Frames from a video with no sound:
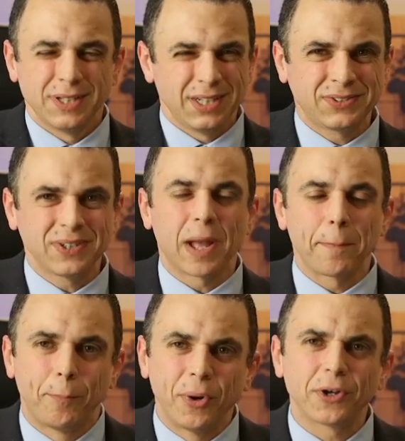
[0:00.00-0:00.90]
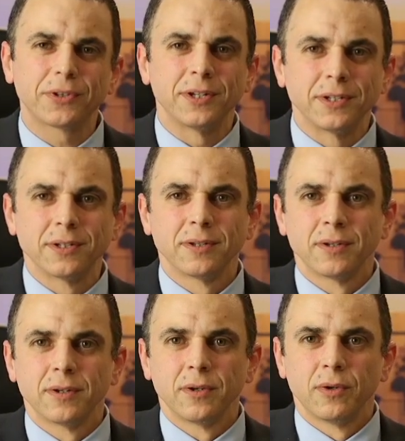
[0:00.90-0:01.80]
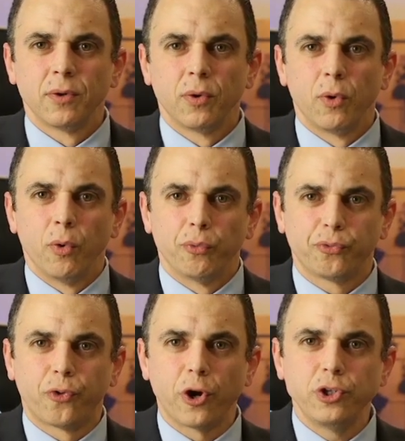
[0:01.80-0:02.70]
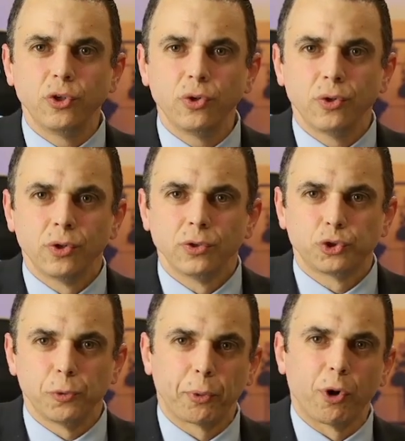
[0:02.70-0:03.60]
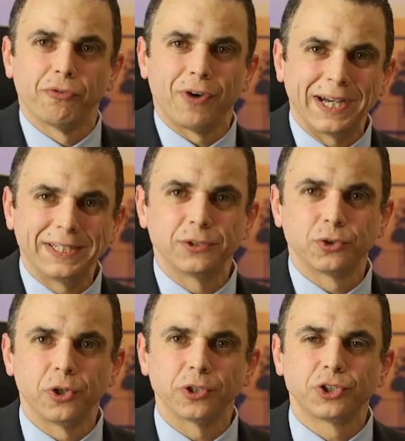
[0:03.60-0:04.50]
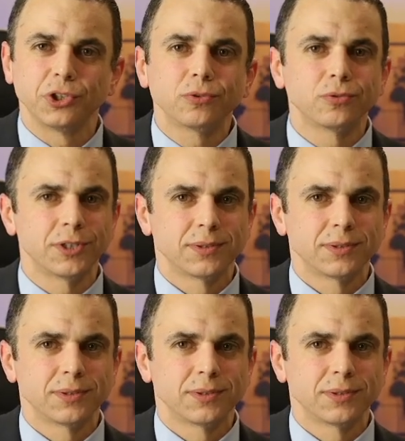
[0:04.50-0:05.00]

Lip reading: is it a burden for you to provide to your children?